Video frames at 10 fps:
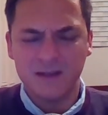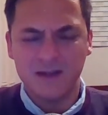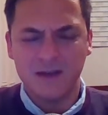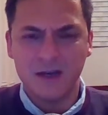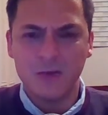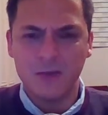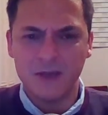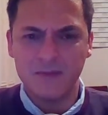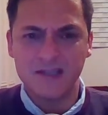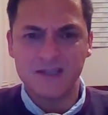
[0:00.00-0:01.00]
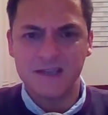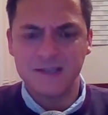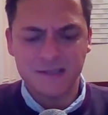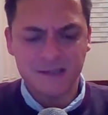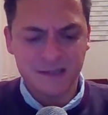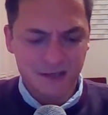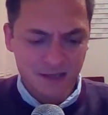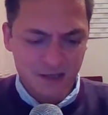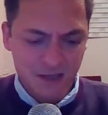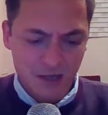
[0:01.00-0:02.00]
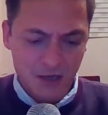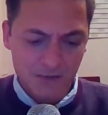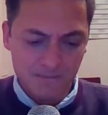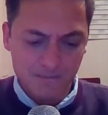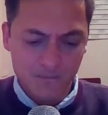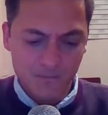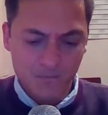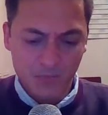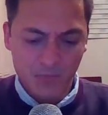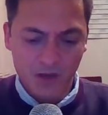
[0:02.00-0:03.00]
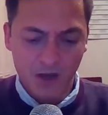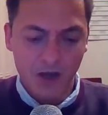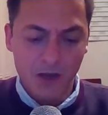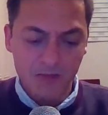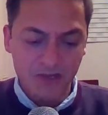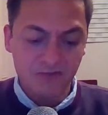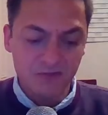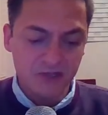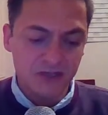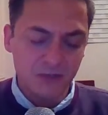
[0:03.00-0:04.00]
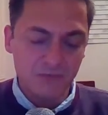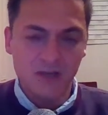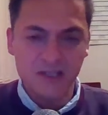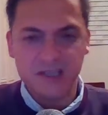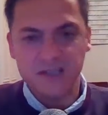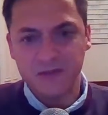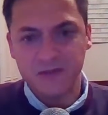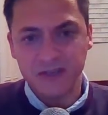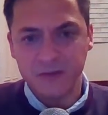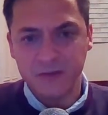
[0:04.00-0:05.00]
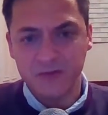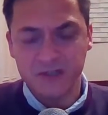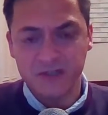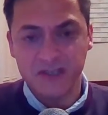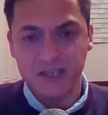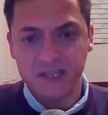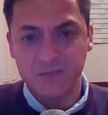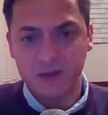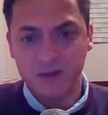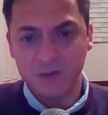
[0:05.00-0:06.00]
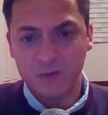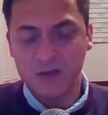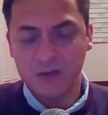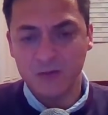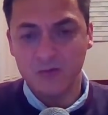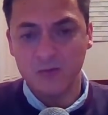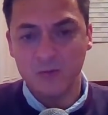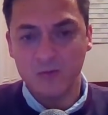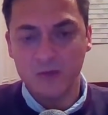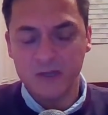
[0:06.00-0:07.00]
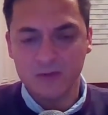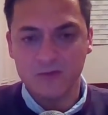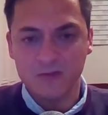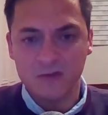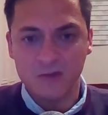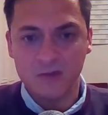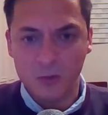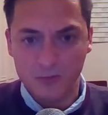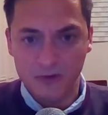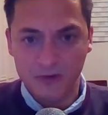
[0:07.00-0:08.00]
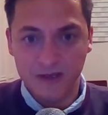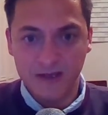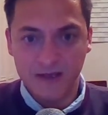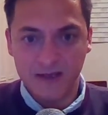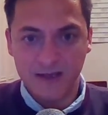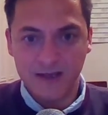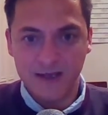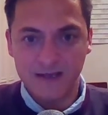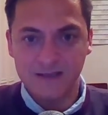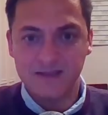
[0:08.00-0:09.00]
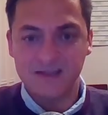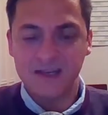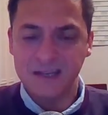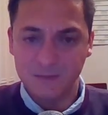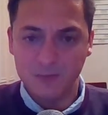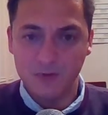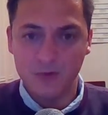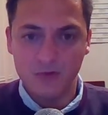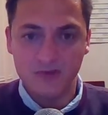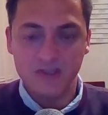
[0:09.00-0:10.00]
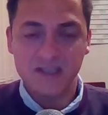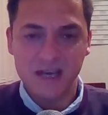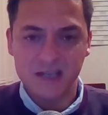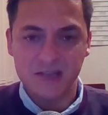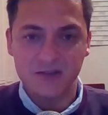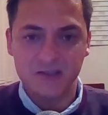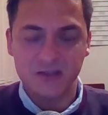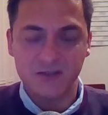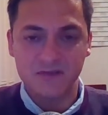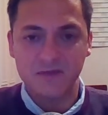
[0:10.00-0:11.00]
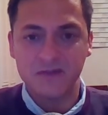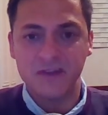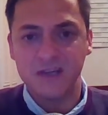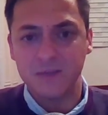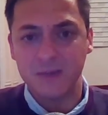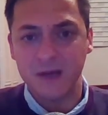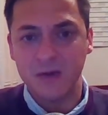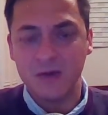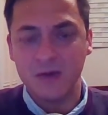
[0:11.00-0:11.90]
I hope that makes sense. I mean, mindset's very difficult to teach, but we can all stop and take a pause and catch ourselves and think about